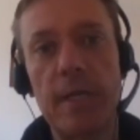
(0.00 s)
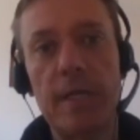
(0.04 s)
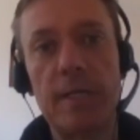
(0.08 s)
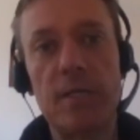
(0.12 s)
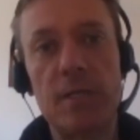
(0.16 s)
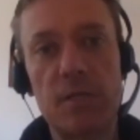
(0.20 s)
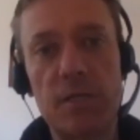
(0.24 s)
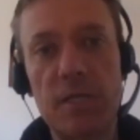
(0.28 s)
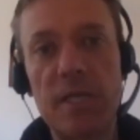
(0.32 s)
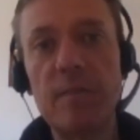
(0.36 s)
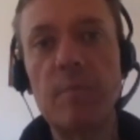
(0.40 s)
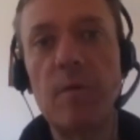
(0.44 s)
They
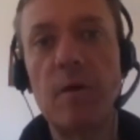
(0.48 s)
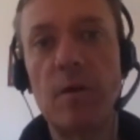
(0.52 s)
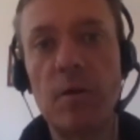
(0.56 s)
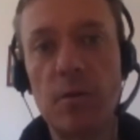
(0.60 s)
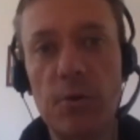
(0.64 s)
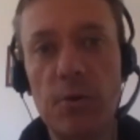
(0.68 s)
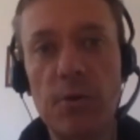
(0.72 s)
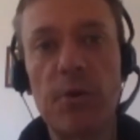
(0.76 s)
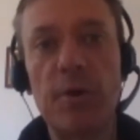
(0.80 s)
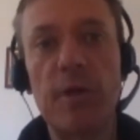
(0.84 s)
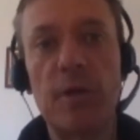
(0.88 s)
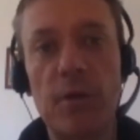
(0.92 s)
just keep on
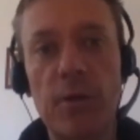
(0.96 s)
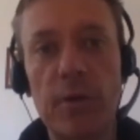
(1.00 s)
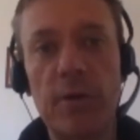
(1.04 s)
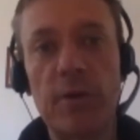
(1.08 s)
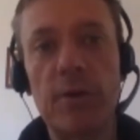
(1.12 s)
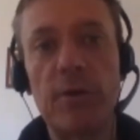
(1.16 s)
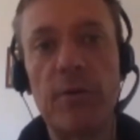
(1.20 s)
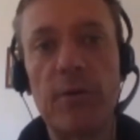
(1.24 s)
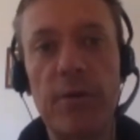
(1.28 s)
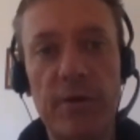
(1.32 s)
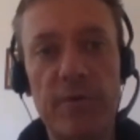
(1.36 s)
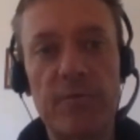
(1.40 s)
learning
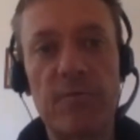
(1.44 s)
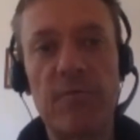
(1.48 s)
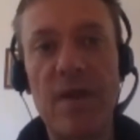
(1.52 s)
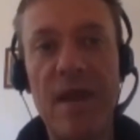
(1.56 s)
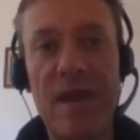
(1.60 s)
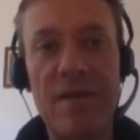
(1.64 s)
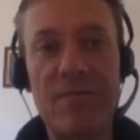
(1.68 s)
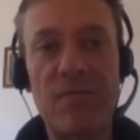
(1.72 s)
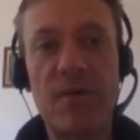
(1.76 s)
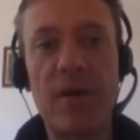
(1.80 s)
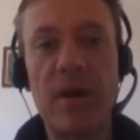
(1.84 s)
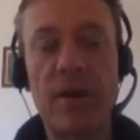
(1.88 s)

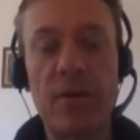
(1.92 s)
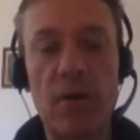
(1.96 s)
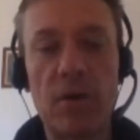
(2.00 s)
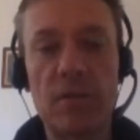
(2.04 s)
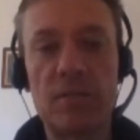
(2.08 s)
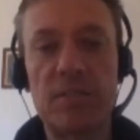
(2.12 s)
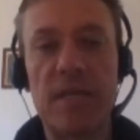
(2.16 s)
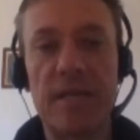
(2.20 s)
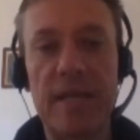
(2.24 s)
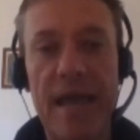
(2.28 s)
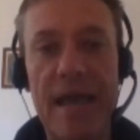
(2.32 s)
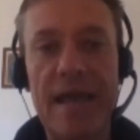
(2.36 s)
forever and not
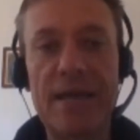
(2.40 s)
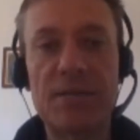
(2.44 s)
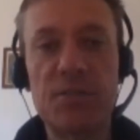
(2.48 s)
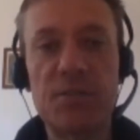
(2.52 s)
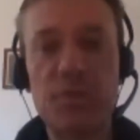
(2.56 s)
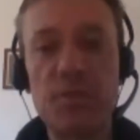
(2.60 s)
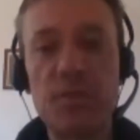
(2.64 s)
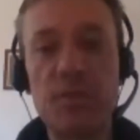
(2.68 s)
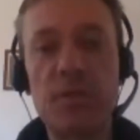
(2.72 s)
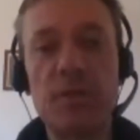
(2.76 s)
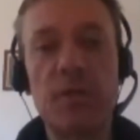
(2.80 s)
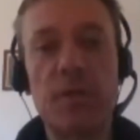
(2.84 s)
take
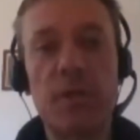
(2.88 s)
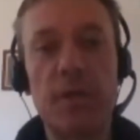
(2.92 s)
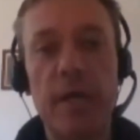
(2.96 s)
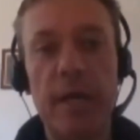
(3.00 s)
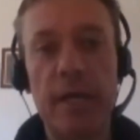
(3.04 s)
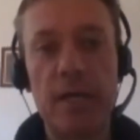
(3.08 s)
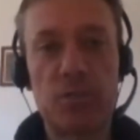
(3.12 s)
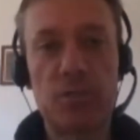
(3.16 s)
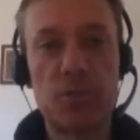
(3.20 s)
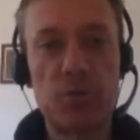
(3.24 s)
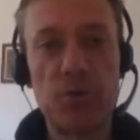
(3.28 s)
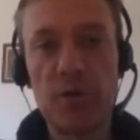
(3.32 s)
action.
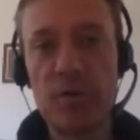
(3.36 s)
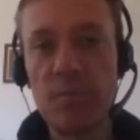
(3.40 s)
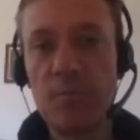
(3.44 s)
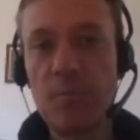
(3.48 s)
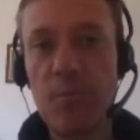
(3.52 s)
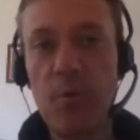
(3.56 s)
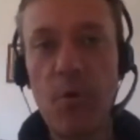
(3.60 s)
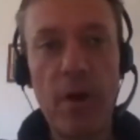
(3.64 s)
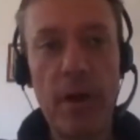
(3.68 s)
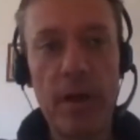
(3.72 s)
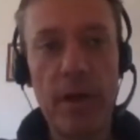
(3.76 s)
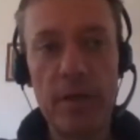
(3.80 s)
At a certain
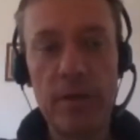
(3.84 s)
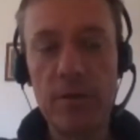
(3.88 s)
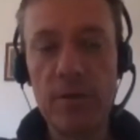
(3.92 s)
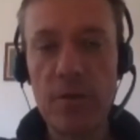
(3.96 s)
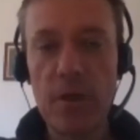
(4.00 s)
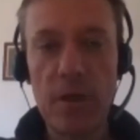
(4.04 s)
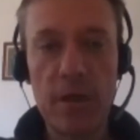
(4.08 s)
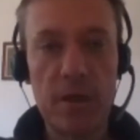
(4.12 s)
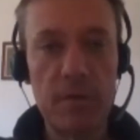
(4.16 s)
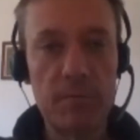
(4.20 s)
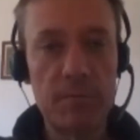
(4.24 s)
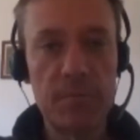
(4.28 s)
point, you
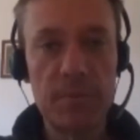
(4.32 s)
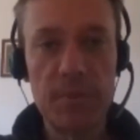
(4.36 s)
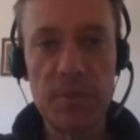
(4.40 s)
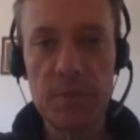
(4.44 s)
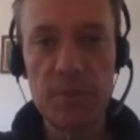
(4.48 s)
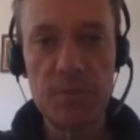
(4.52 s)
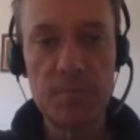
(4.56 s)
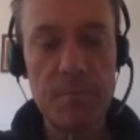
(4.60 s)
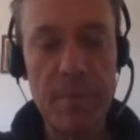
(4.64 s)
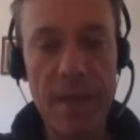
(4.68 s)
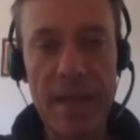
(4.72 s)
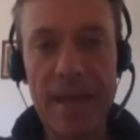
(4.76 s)
got to
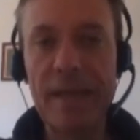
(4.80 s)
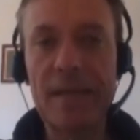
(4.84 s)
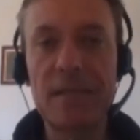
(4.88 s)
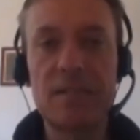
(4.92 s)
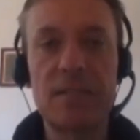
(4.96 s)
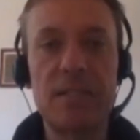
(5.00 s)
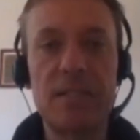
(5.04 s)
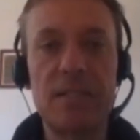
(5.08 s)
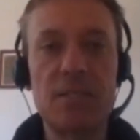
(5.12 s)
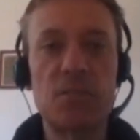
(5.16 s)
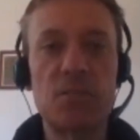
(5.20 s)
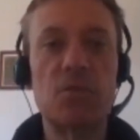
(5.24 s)
just make a
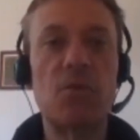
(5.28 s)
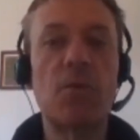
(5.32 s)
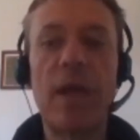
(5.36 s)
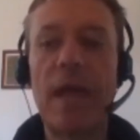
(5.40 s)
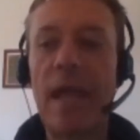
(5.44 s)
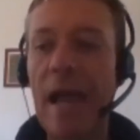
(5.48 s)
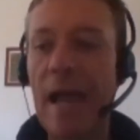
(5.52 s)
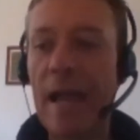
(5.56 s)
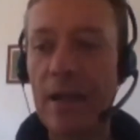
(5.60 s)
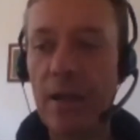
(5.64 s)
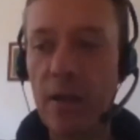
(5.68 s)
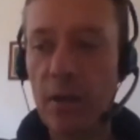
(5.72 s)
decision.
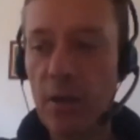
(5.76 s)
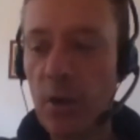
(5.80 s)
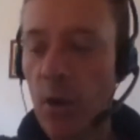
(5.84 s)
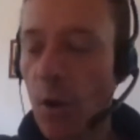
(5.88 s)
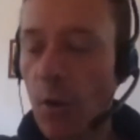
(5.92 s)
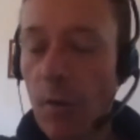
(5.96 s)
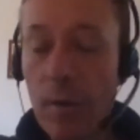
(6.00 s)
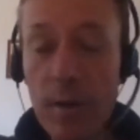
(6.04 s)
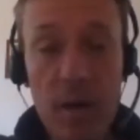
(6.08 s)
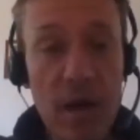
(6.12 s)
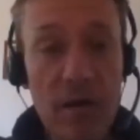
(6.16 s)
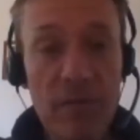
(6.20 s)
Okay, I
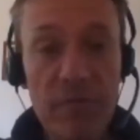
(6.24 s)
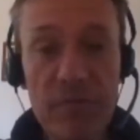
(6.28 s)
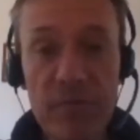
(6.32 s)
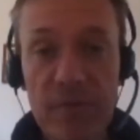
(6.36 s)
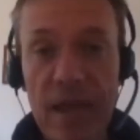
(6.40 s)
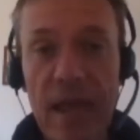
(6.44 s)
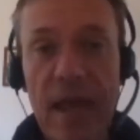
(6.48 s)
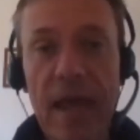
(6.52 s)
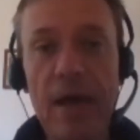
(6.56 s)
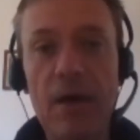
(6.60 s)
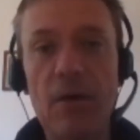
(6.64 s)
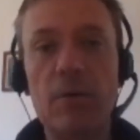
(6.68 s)
know enough
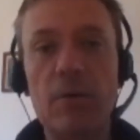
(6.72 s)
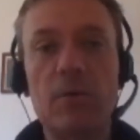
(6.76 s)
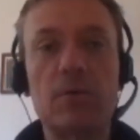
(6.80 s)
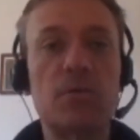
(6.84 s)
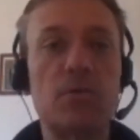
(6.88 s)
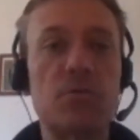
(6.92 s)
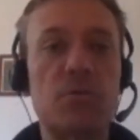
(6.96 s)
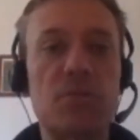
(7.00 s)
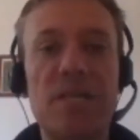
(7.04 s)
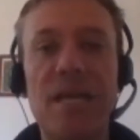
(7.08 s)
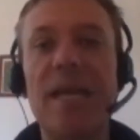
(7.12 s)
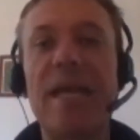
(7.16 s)
now
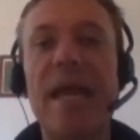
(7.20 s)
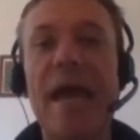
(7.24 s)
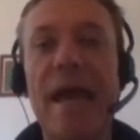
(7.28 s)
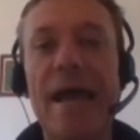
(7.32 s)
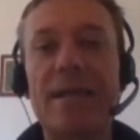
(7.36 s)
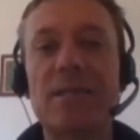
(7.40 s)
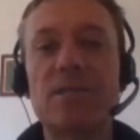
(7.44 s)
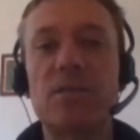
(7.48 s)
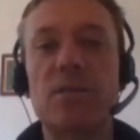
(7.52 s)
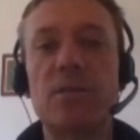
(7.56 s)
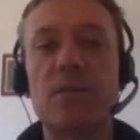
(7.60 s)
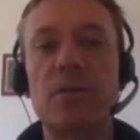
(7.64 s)
to take
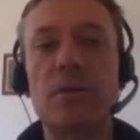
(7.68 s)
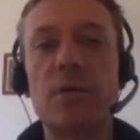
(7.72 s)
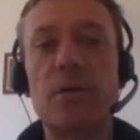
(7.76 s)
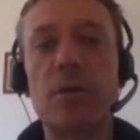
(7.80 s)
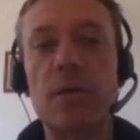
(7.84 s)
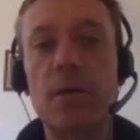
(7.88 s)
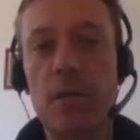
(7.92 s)
action.